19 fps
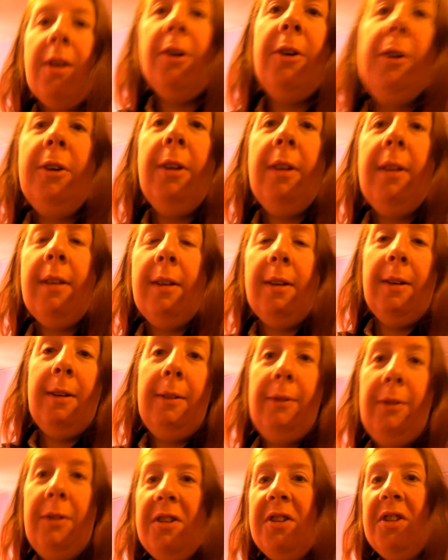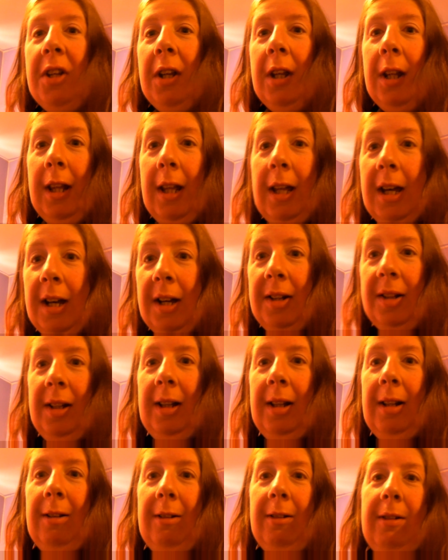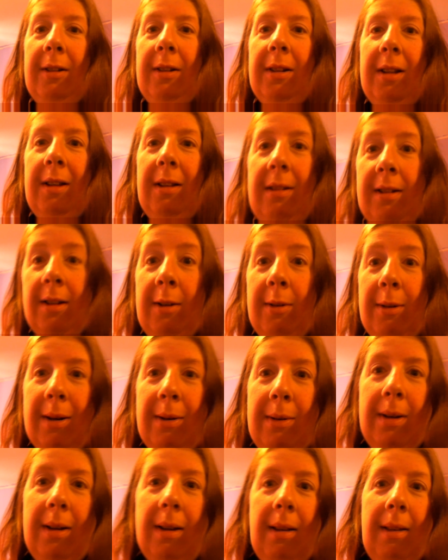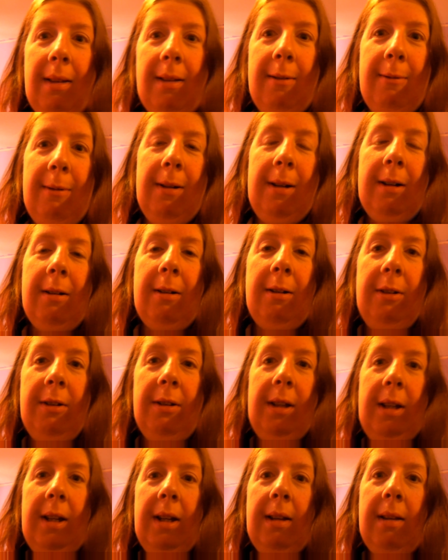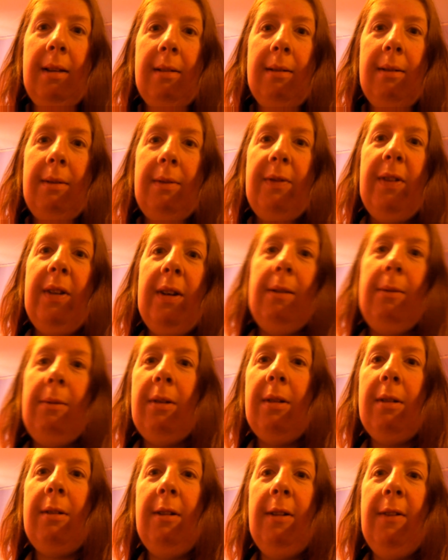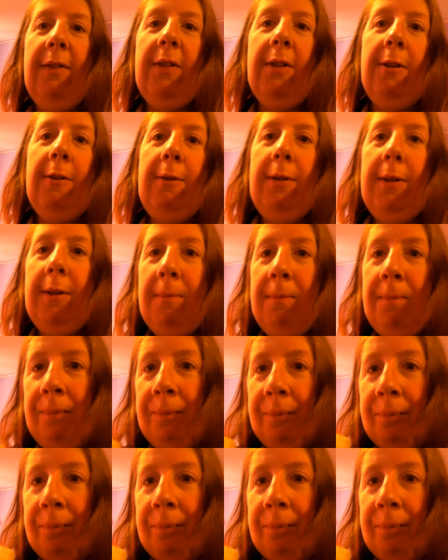Because unfortunately I need longer than 2 hours to work on this, so I think I'm just going to phone them